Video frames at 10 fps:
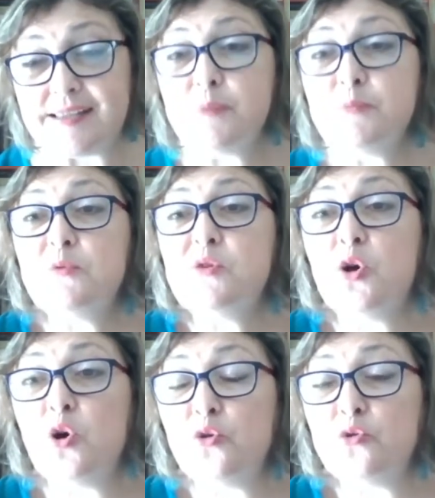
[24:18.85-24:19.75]
Sometimes we
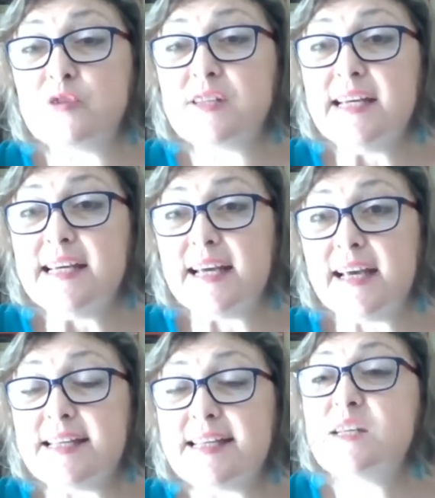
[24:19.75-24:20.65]
call those
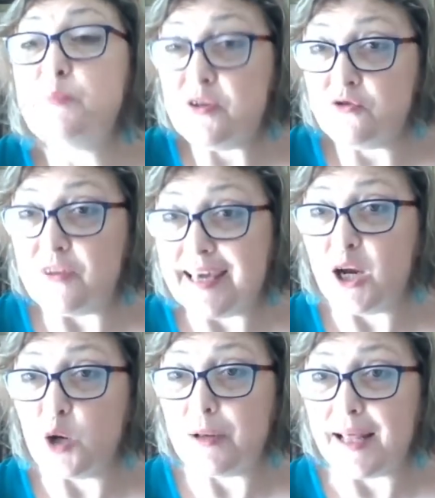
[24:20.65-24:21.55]
anticipatory
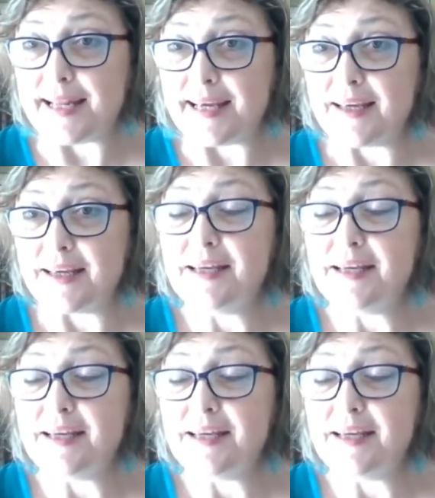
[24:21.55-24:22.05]
care planning.